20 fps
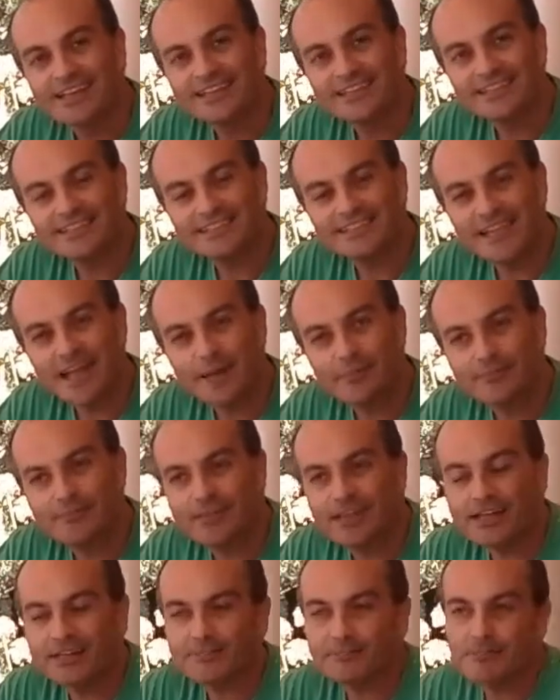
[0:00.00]
it's a step
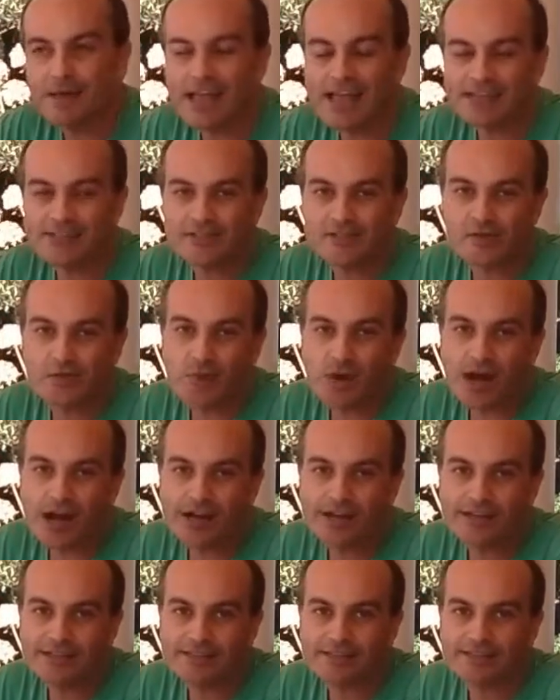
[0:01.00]
that may
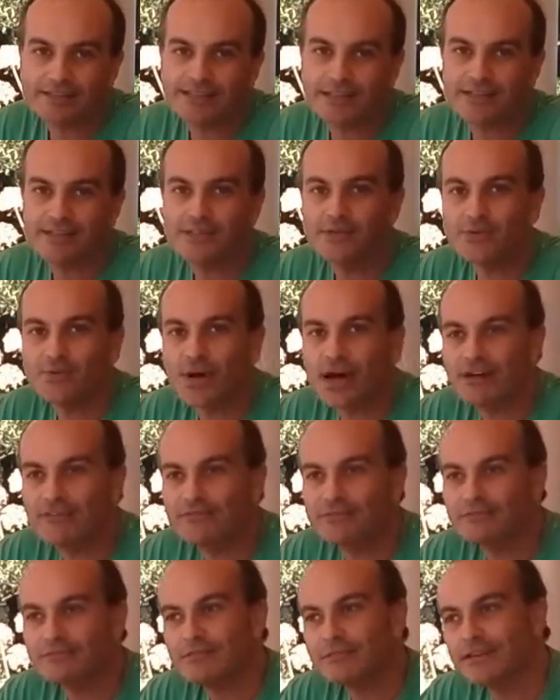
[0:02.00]
require that you
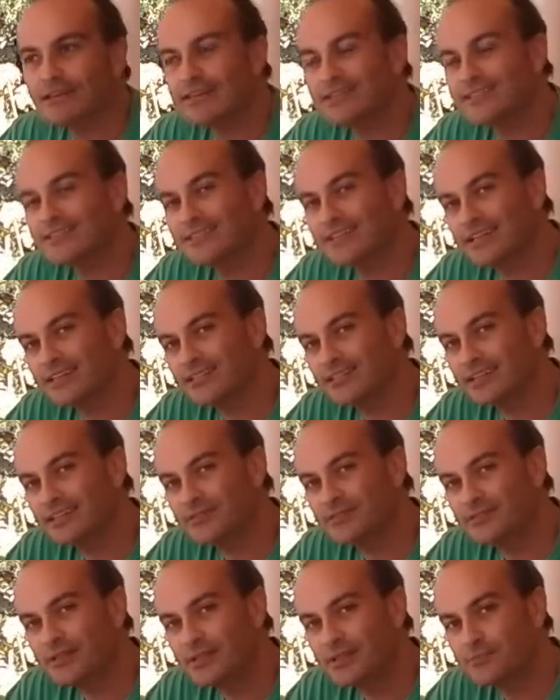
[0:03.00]
have
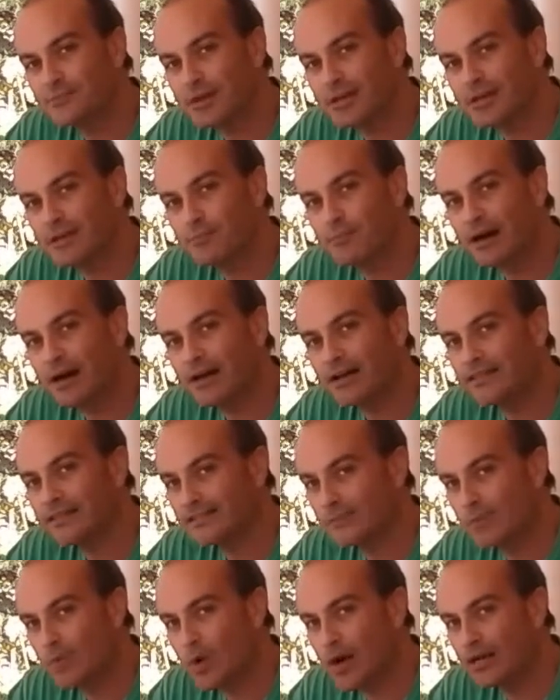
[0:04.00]
external feedback by
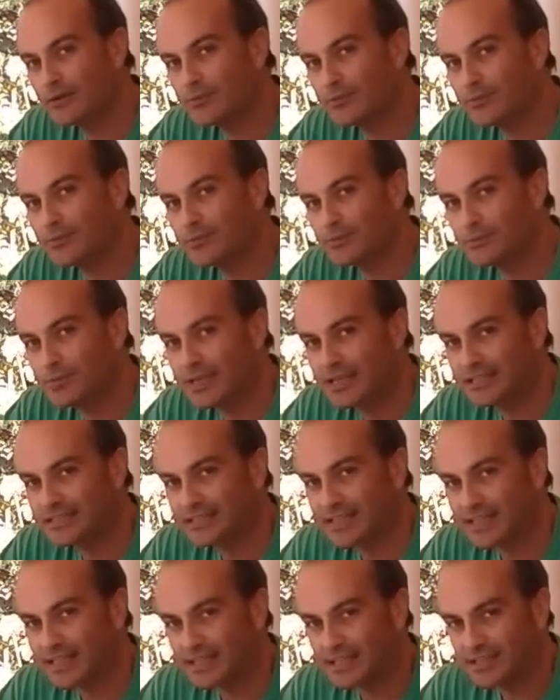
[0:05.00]
someone who
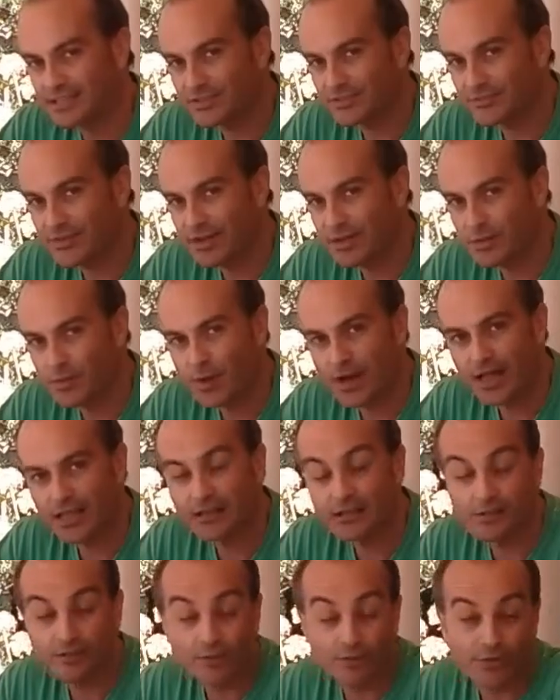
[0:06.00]
speaks English very
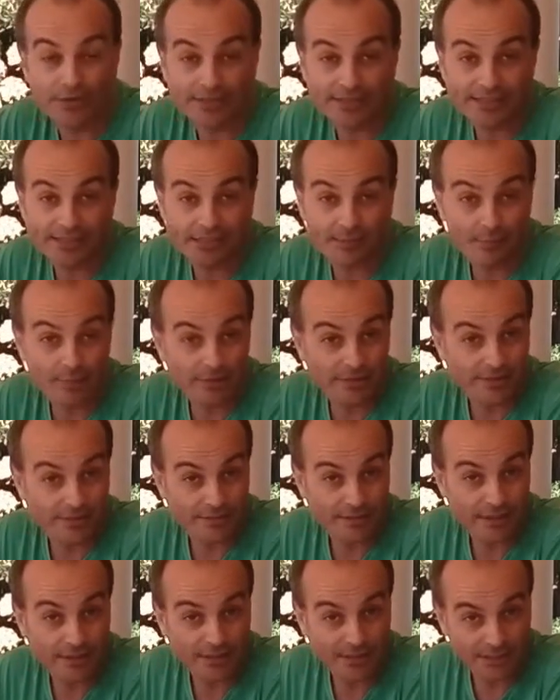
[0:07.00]
well or is a
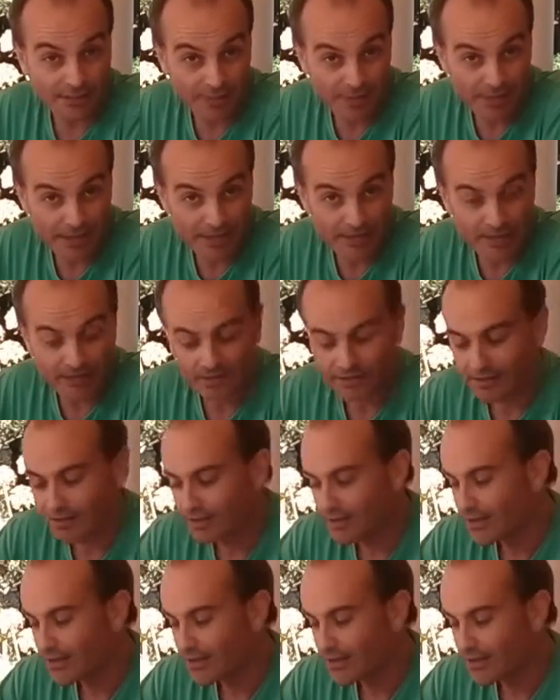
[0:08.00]
mother tongue speaker.